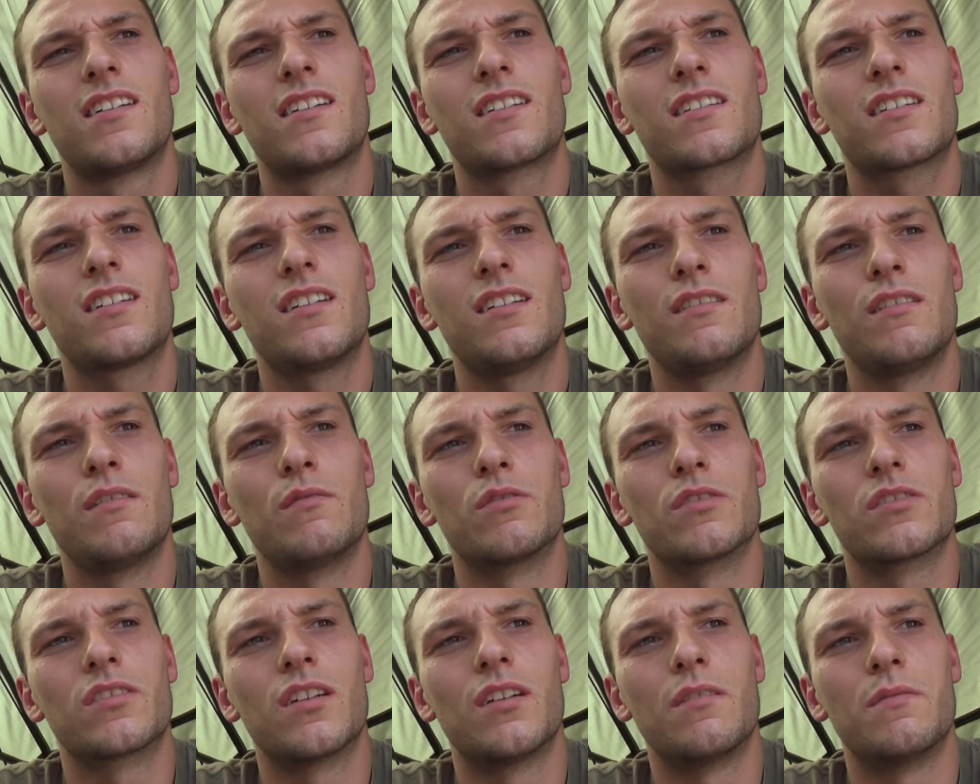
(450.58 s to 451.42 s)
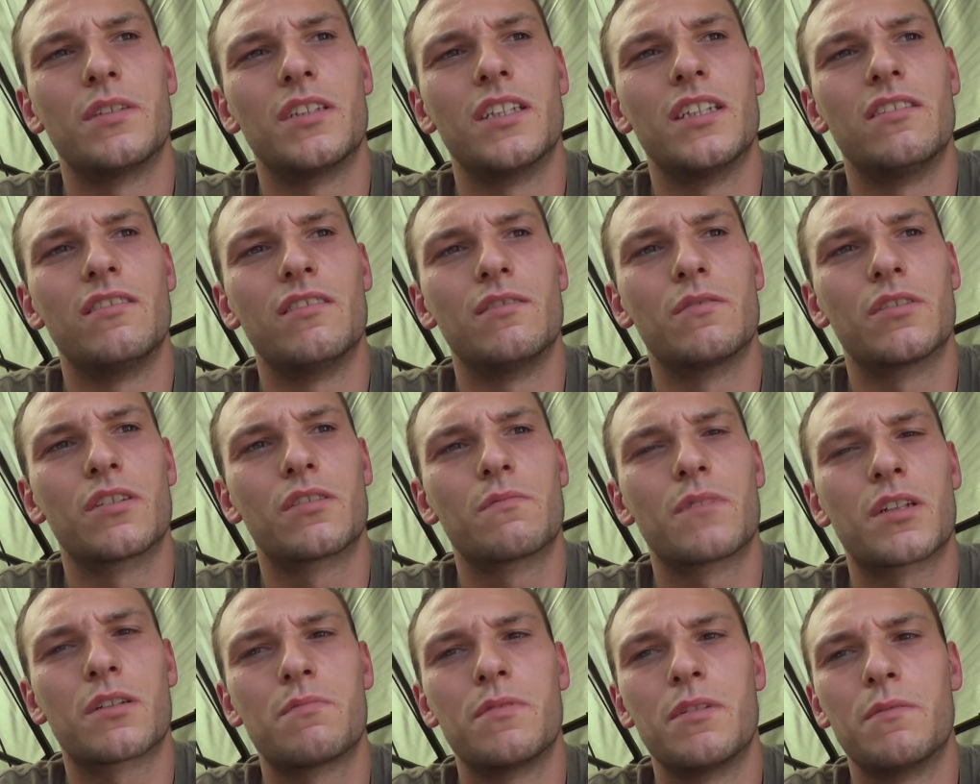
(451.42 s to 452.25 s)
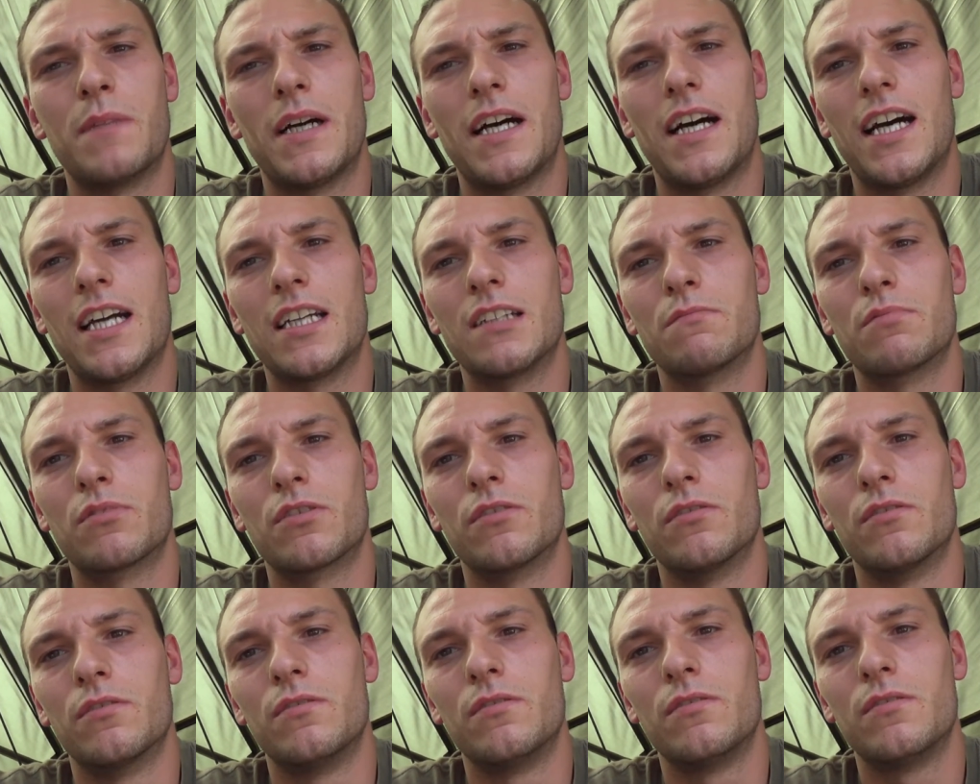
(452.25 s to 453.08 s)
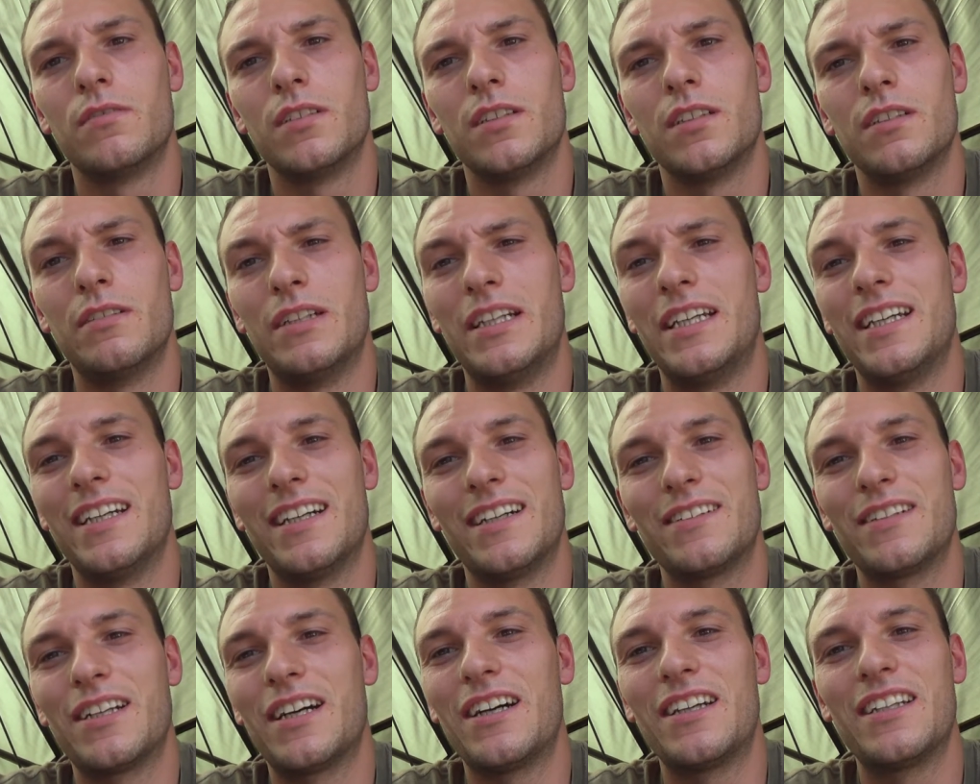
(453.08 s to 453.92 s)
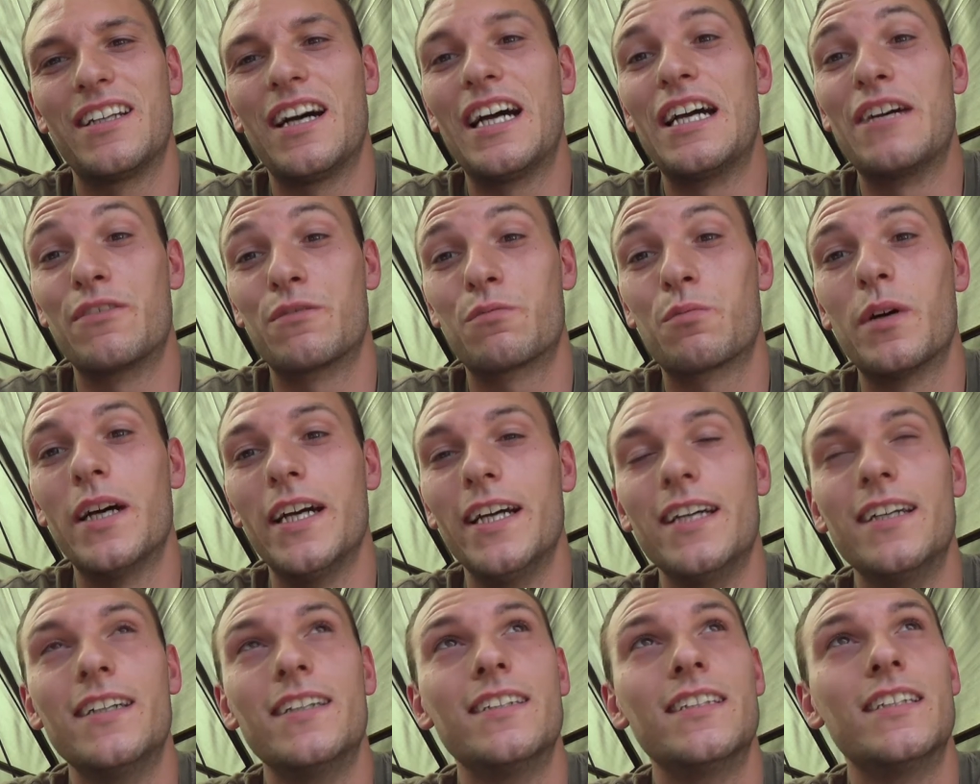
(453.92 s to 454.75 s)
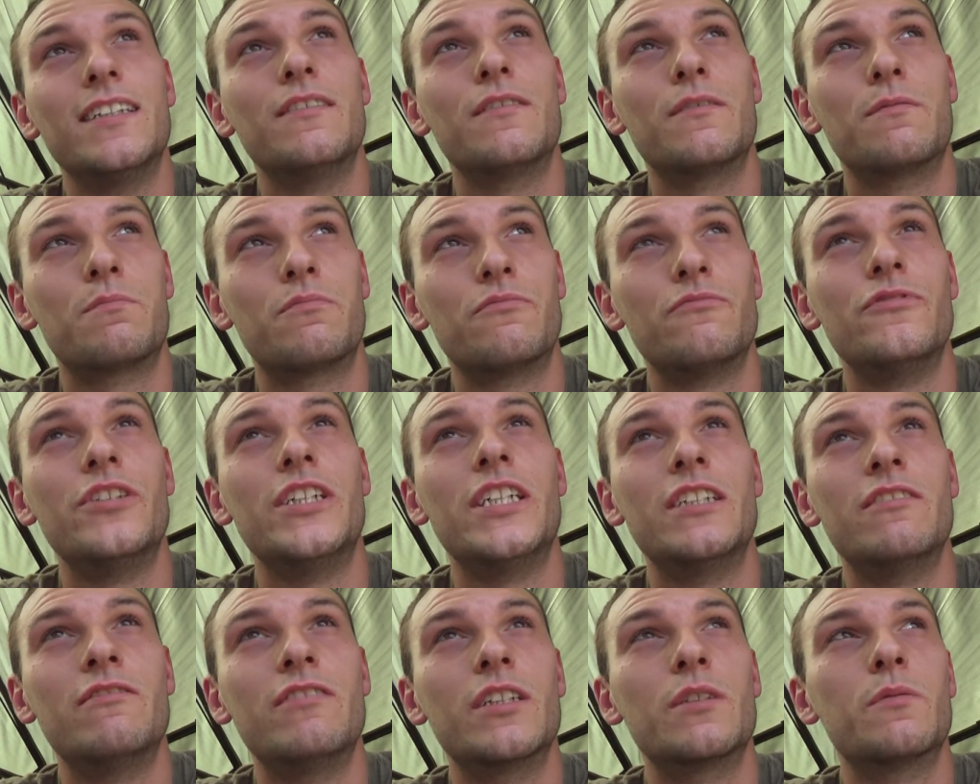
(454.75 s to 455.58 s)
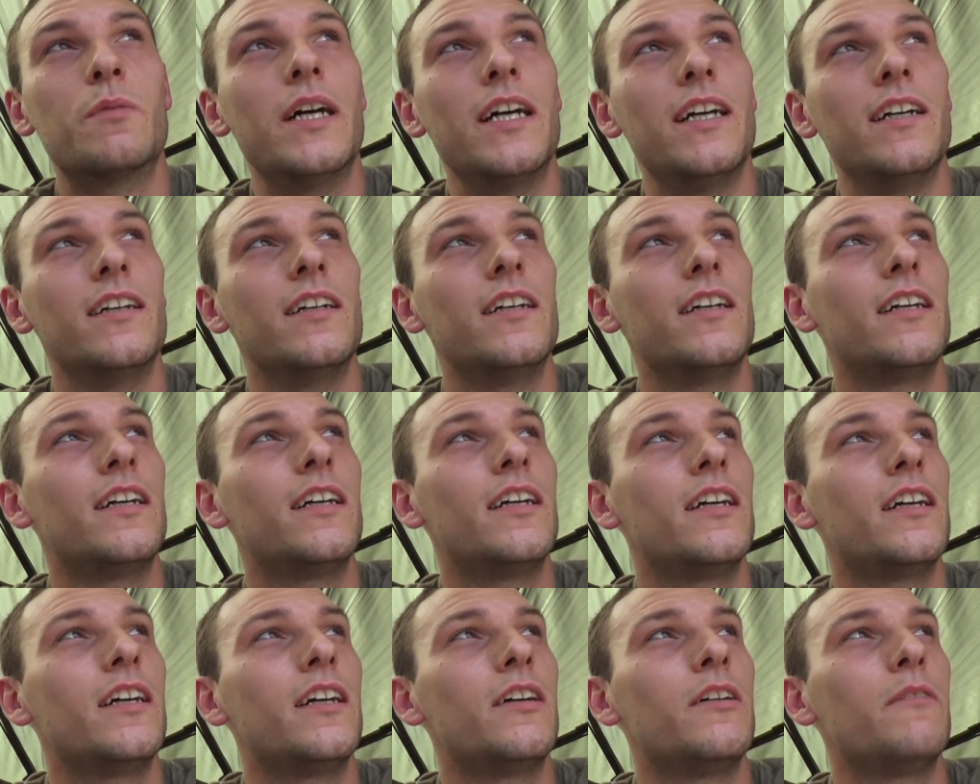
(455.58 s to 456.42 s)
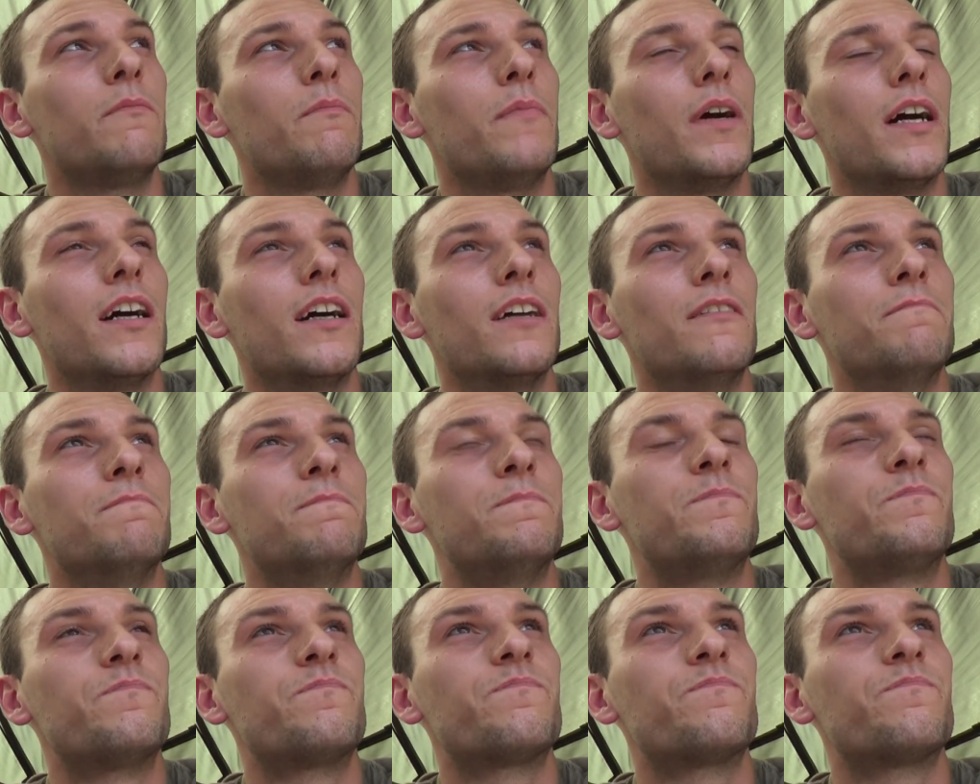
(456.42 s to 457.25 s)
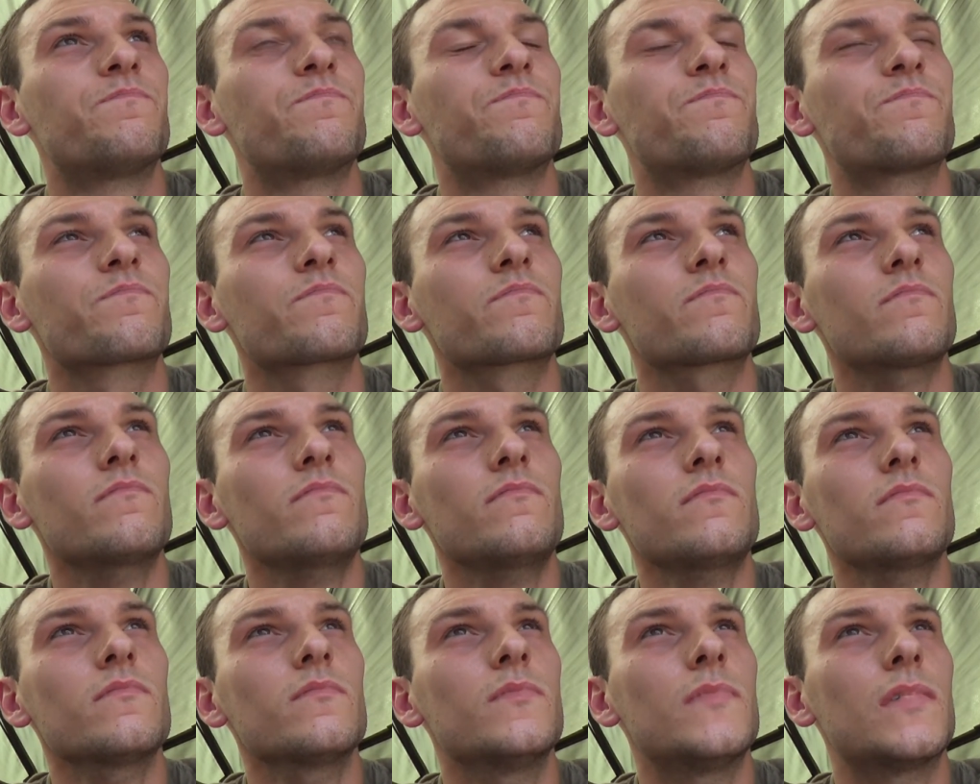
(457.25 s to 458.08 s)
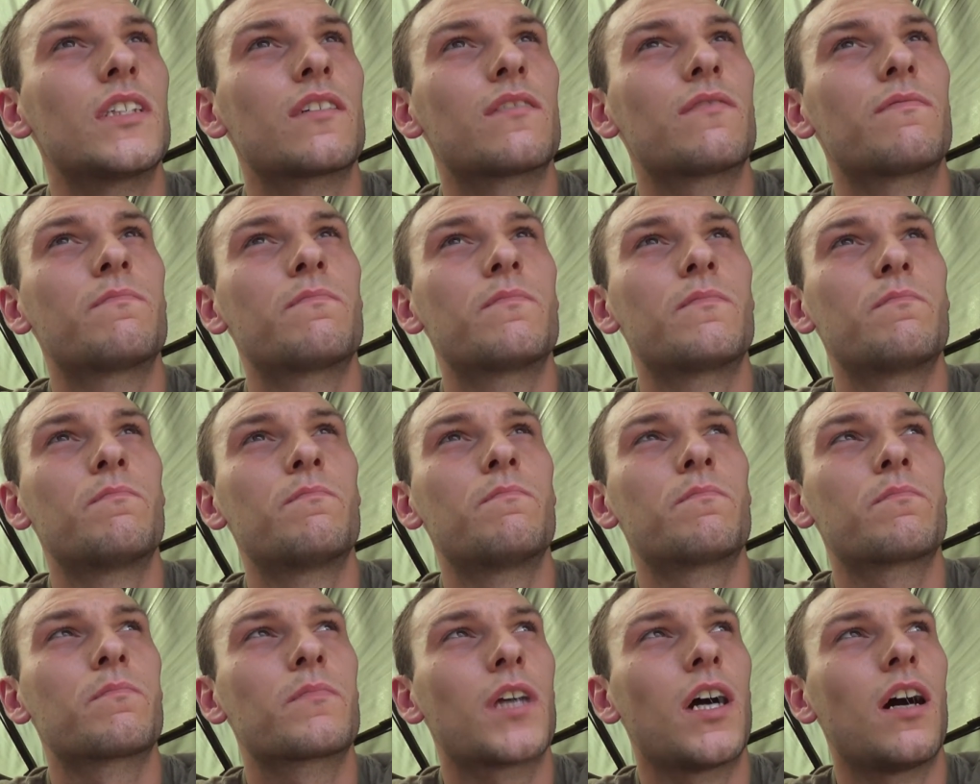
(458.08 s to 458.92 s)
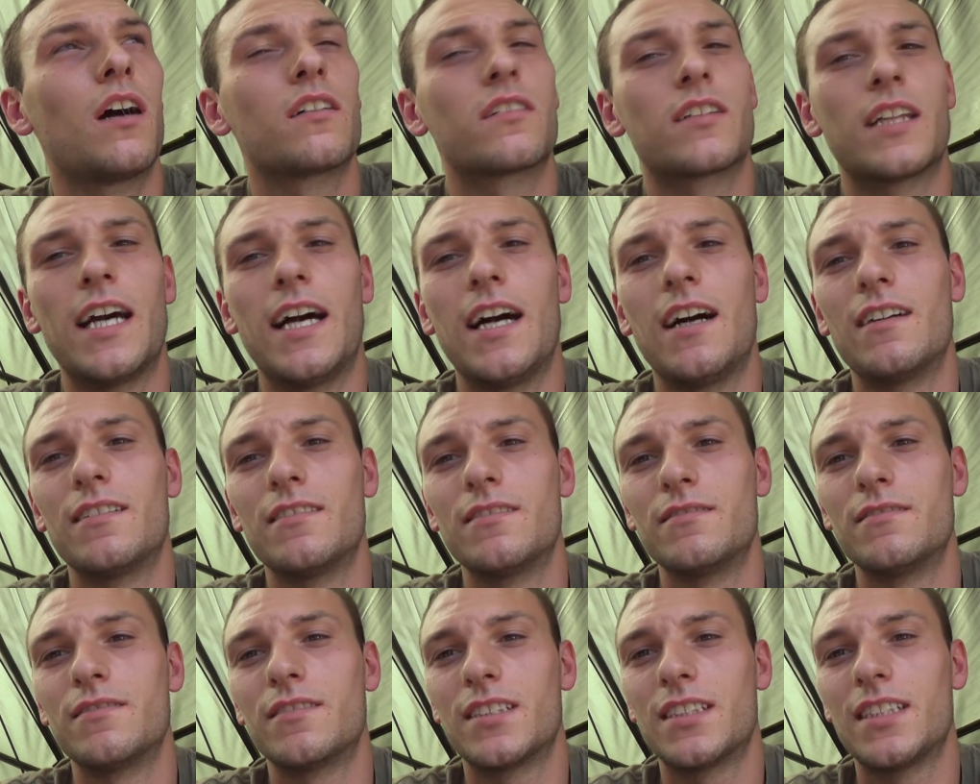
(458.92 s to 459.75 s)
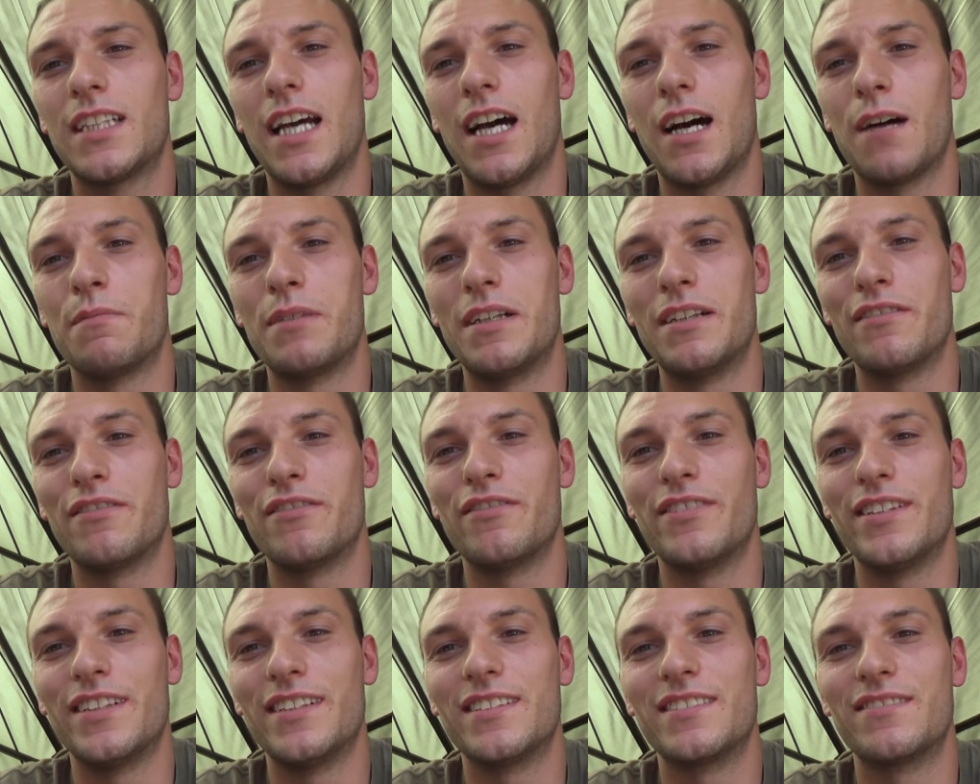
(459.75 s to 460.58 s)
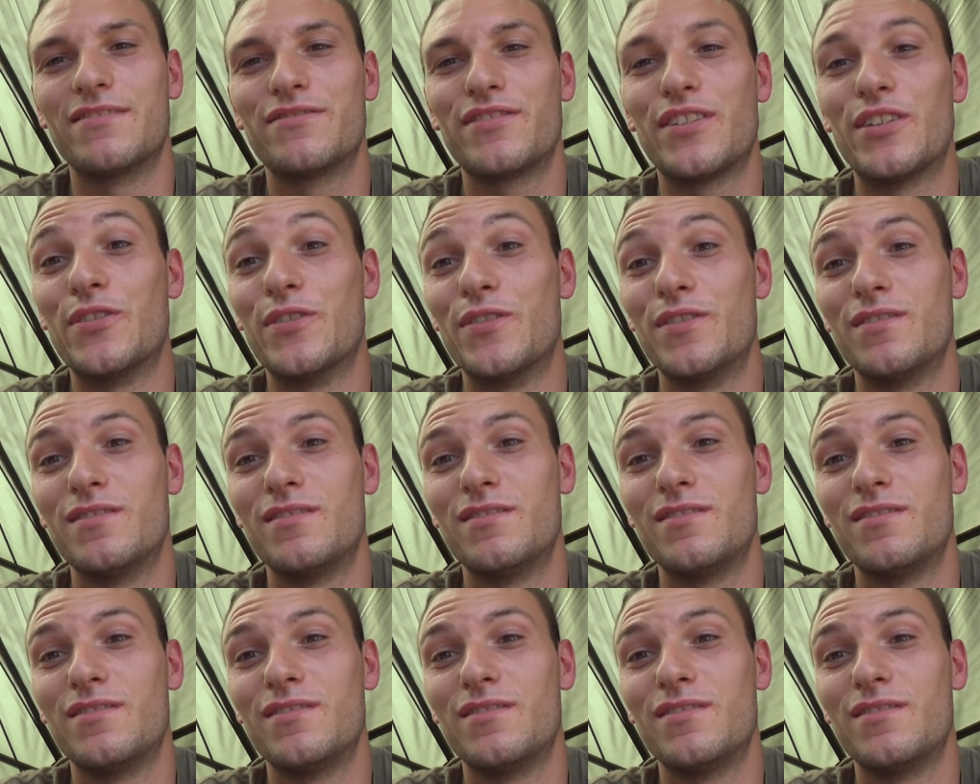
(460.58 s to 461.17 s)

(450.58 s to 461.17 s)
I can't remember what time of year it was, must have been about April. I know it was wet, it was really wet, but I was cast out, set up and everything, thought,